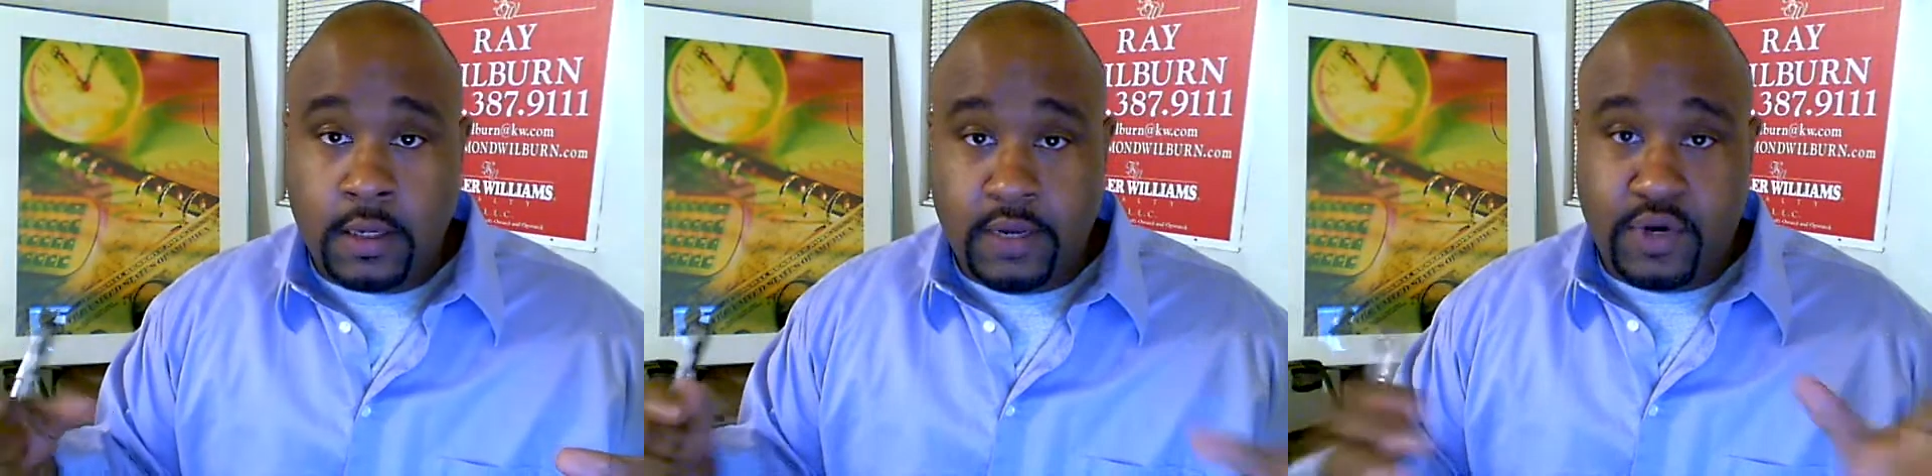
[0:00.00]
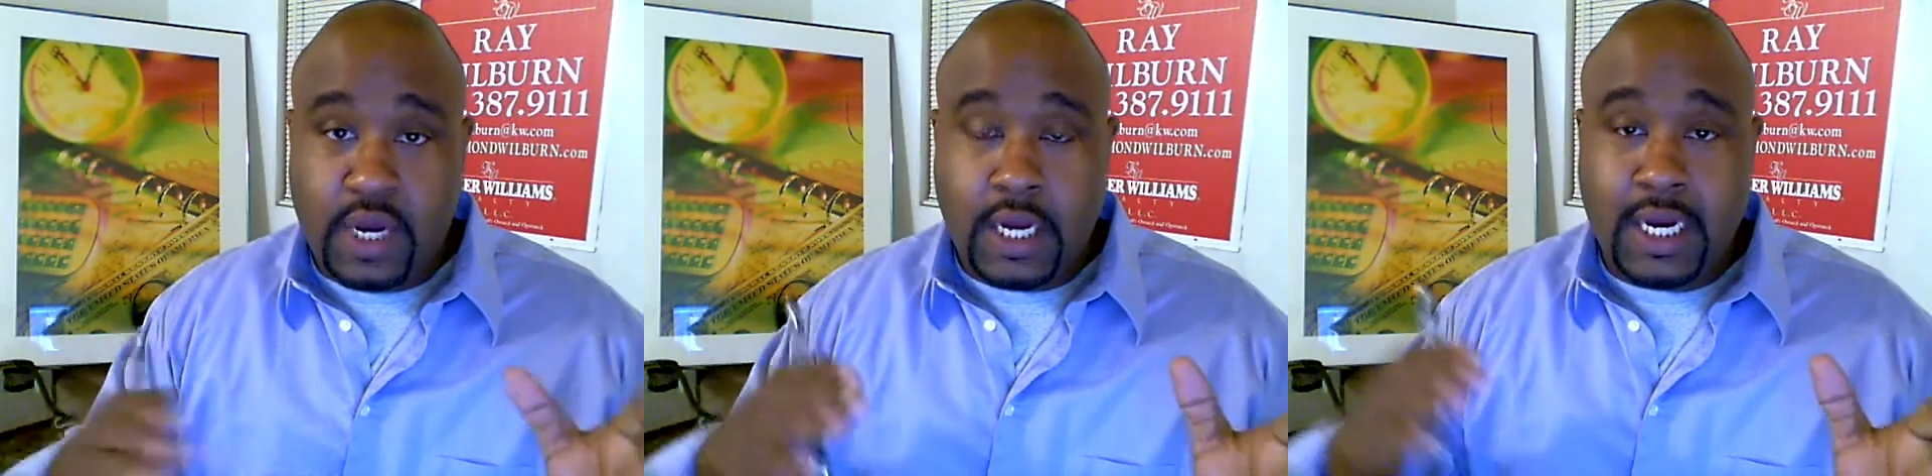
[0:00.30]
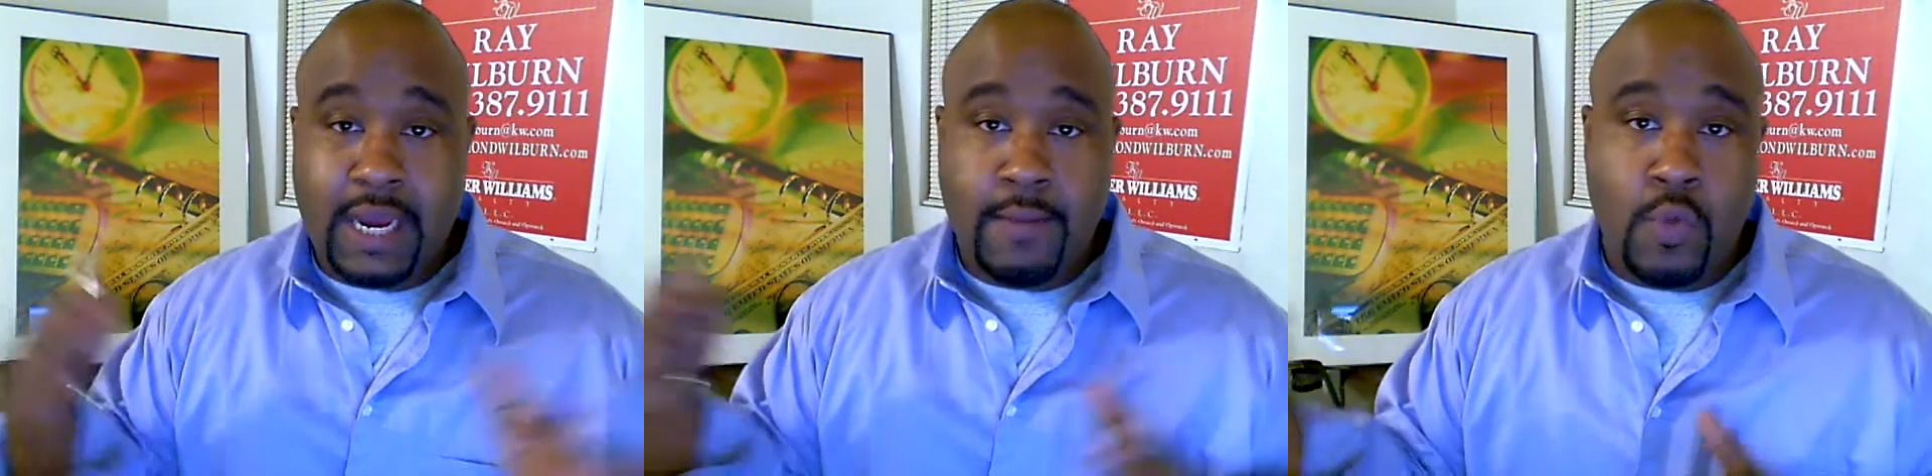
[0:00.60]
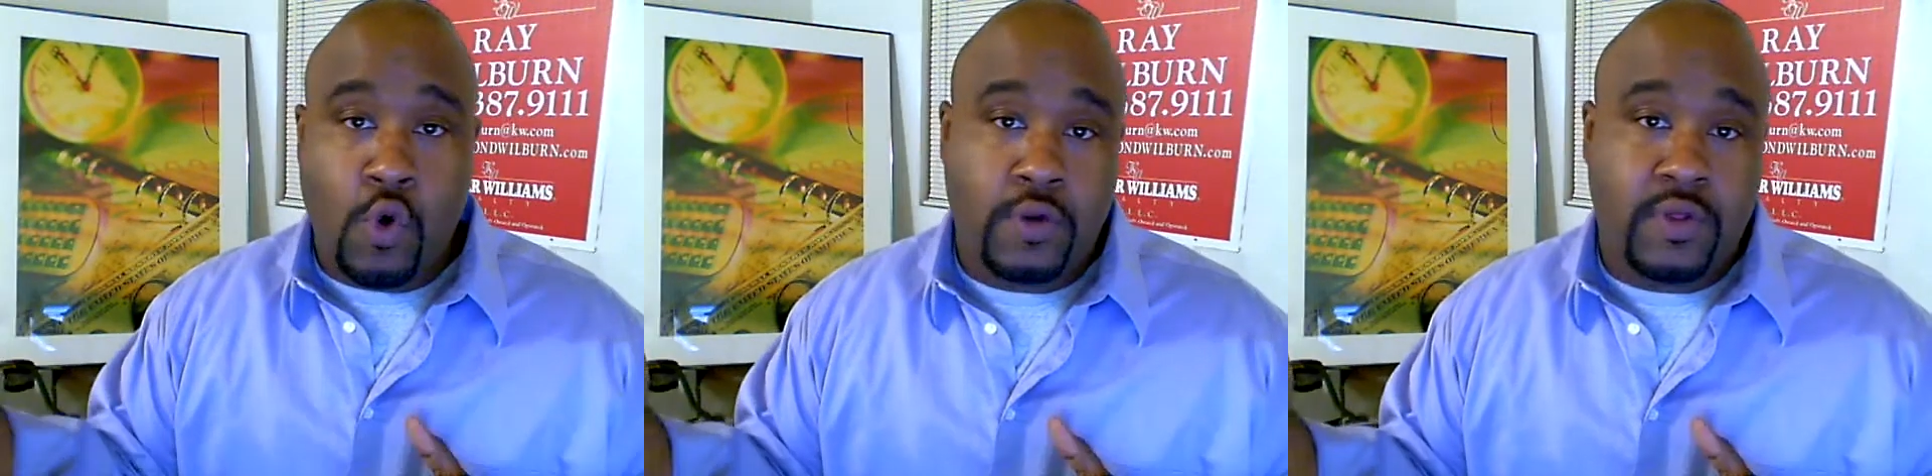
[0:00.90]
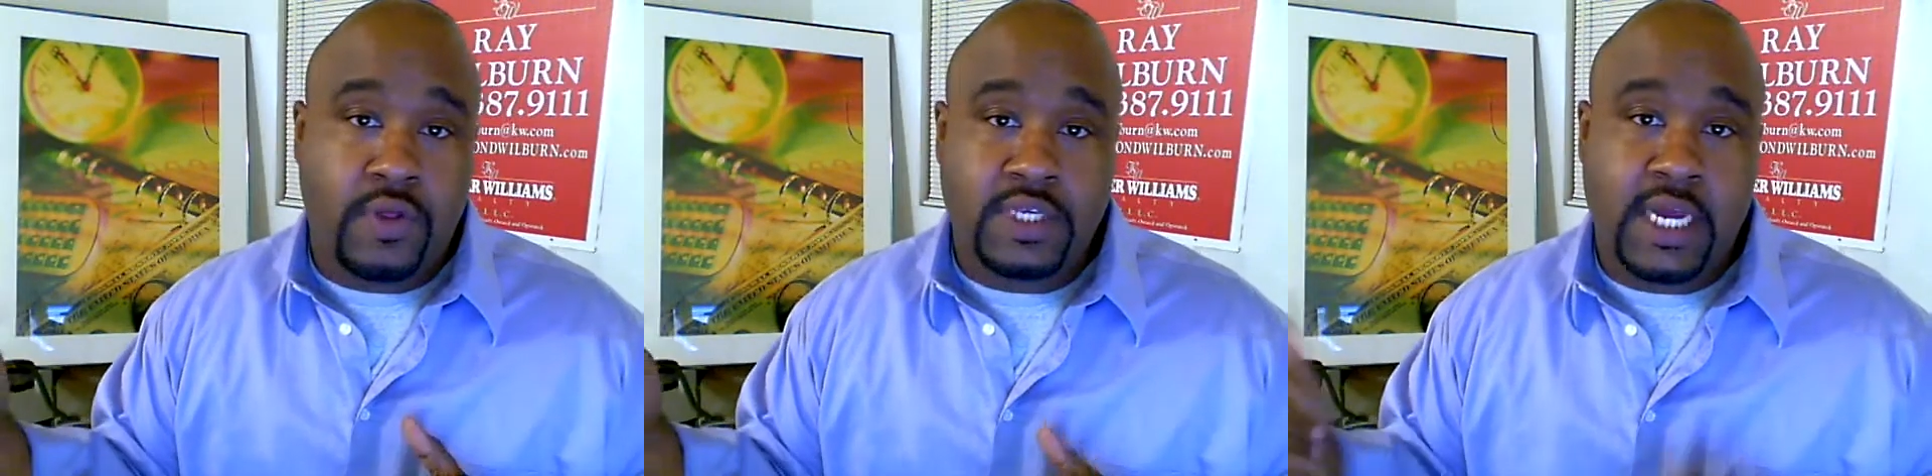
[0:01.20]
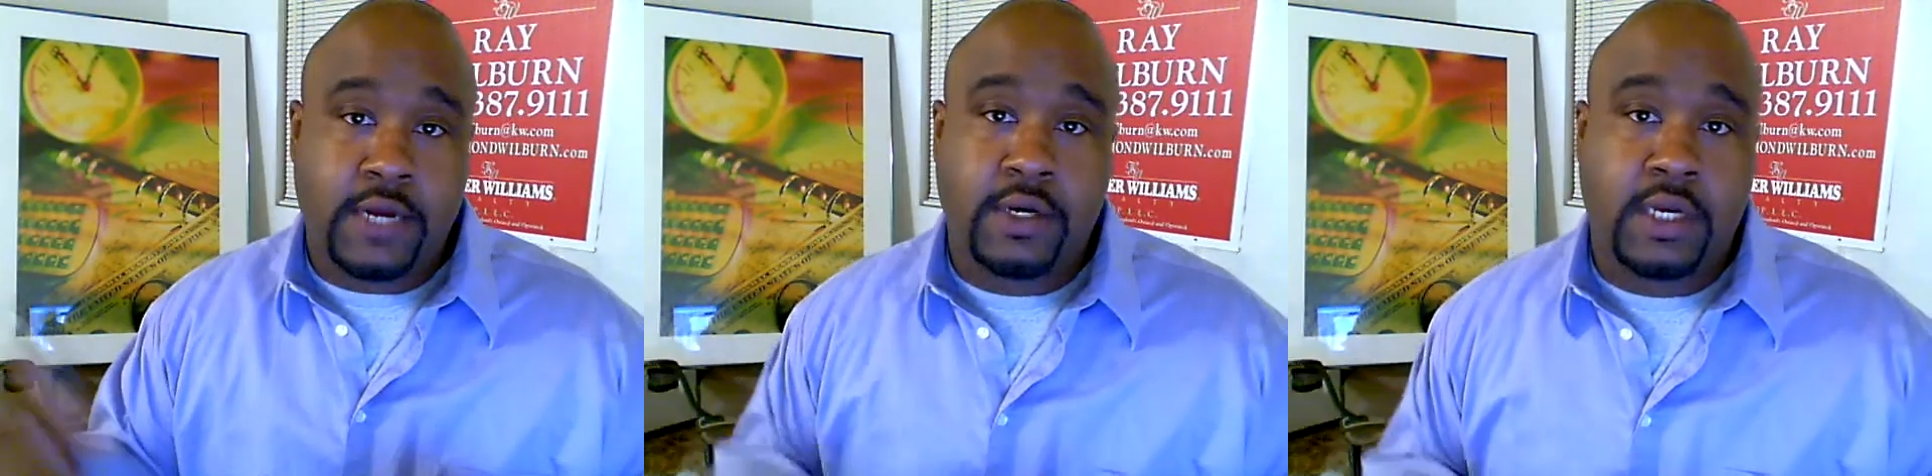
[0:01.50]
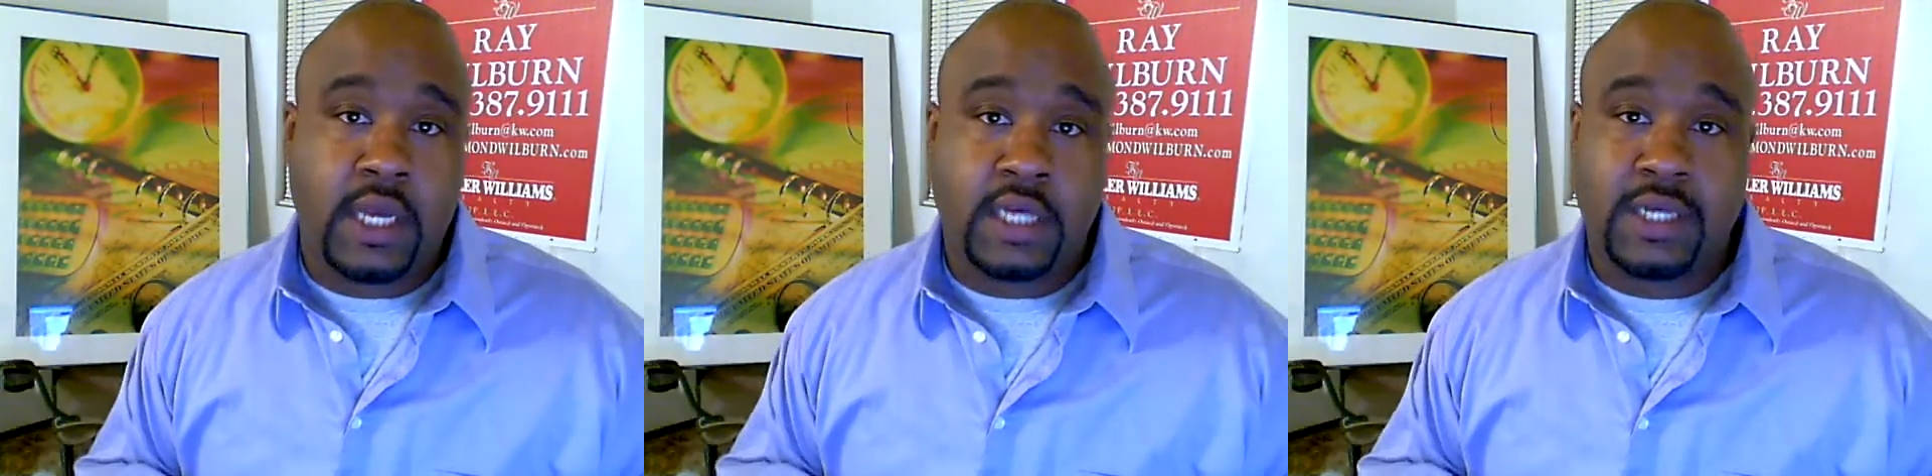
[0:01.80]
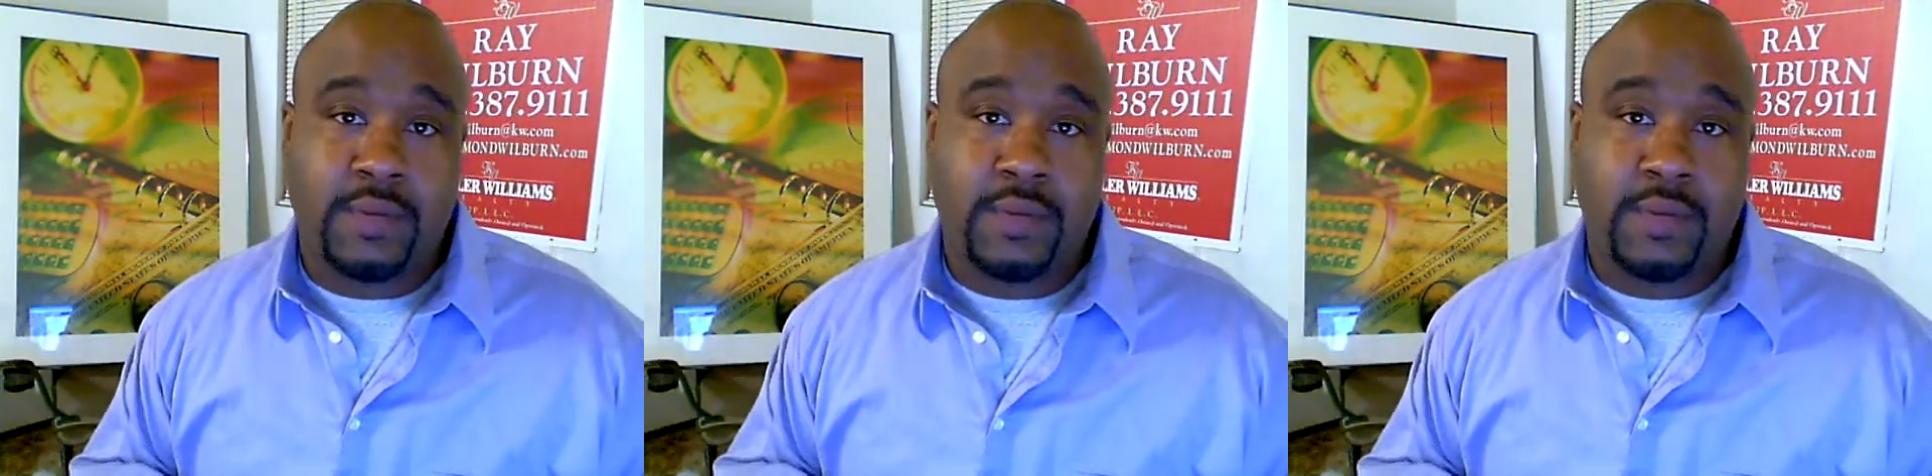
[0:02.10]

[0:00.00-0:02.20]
if you're not going to get more than the standard deduction,